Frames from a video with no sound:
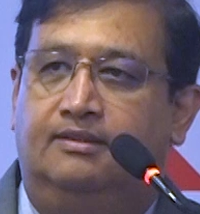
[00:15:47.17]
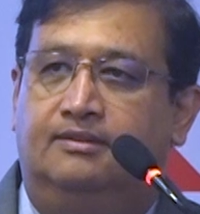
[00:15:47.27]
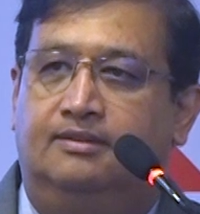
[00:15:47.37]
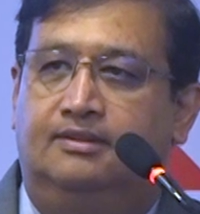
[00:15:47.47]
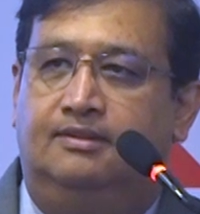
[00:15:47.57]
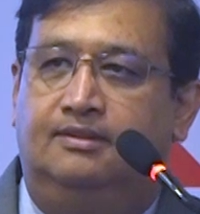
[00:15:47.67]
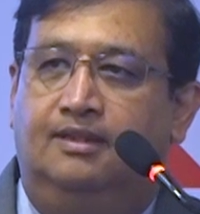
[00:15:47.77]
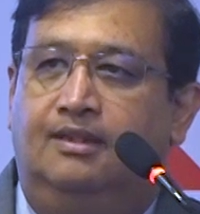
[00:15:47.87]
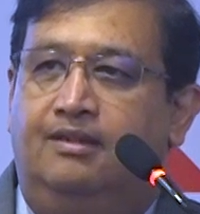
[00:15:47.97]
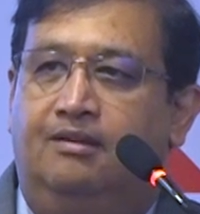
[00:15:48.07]
And
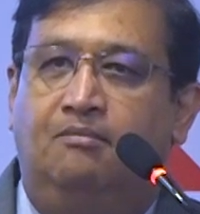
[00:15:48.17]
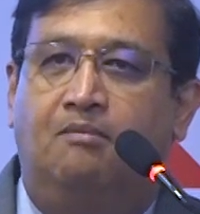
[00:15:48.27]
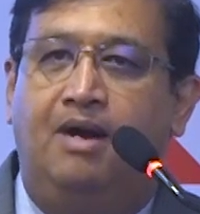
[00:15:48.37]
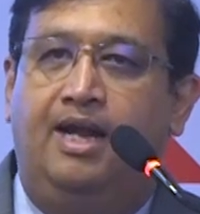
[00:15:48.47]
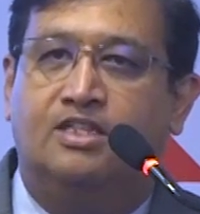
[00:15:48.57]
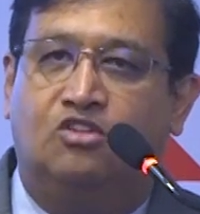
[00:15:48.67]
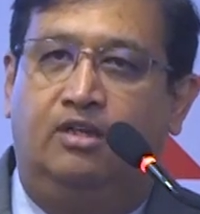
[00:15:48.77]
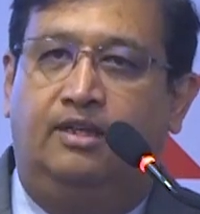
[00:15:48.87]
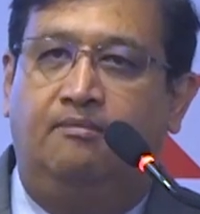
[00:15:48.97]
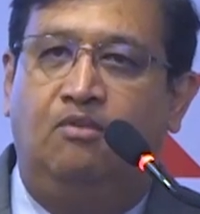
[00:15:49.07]
Mumbai has
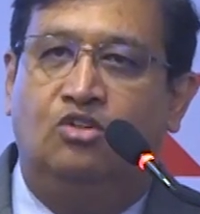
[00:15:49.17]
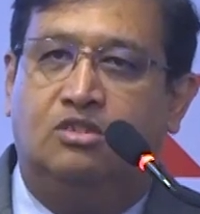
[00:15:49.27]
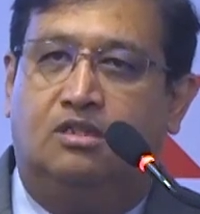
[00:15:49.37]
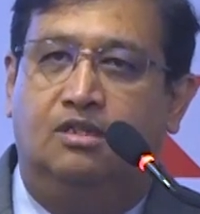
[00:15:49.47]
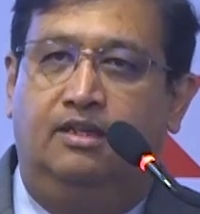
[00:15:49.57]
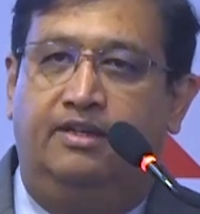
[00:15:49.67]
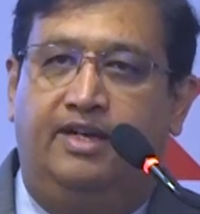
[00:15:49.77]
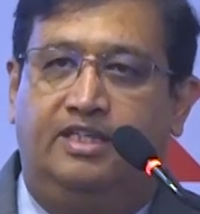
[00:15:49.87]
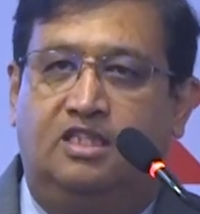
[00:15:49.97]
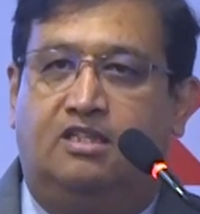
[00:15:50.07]
got the most
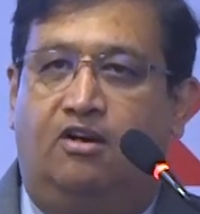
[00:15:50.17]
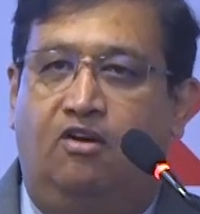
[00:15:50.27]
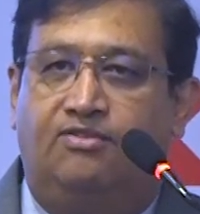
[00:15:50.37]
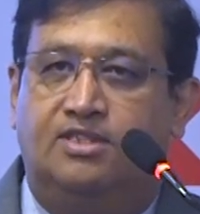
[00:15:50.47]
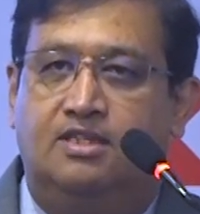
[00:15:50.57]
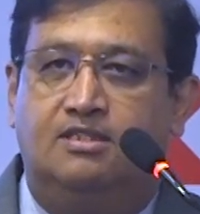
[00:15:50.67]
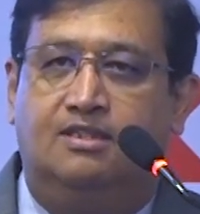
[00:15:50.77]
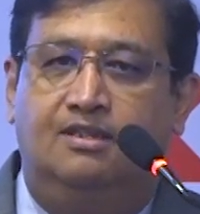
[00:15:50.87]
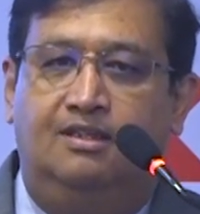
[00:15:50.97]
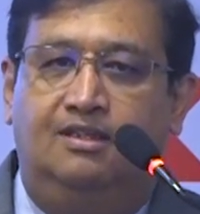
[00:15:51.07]
registered offices.